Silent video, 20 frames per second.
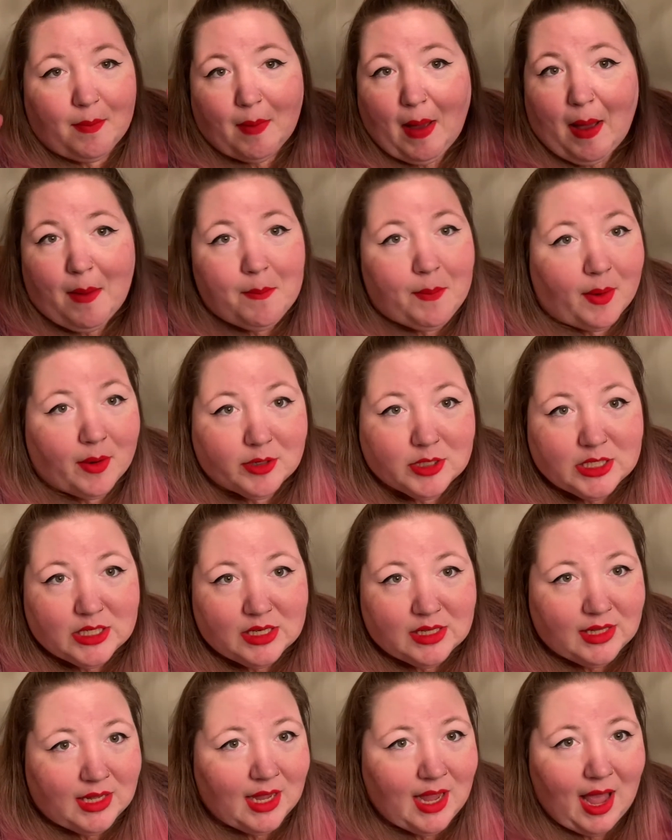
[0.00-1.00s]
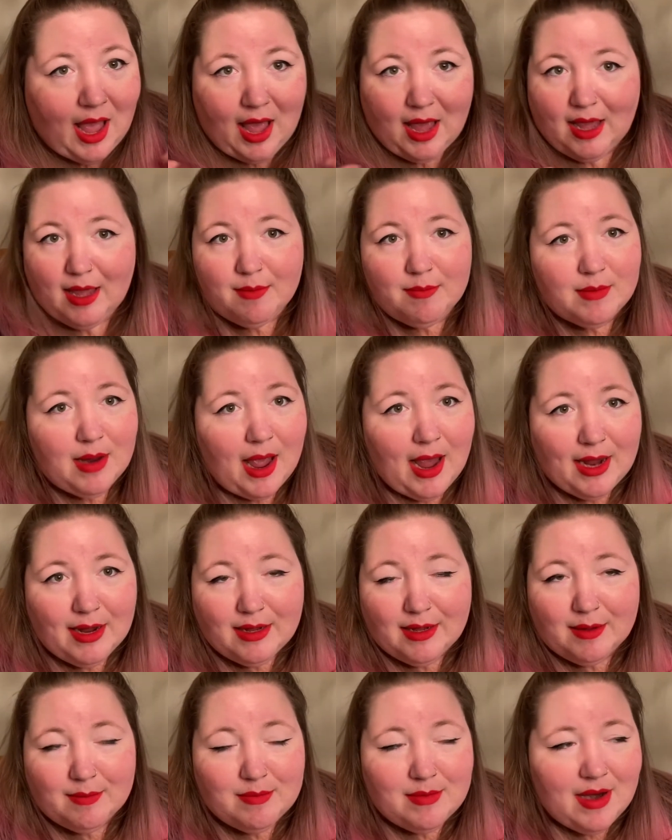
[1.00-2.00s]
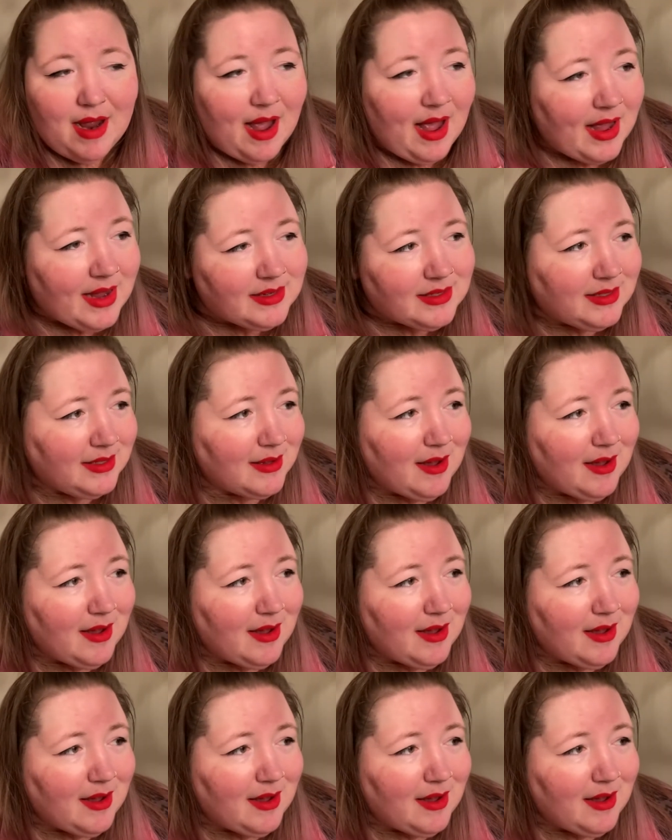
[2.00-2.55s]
Personally, I am not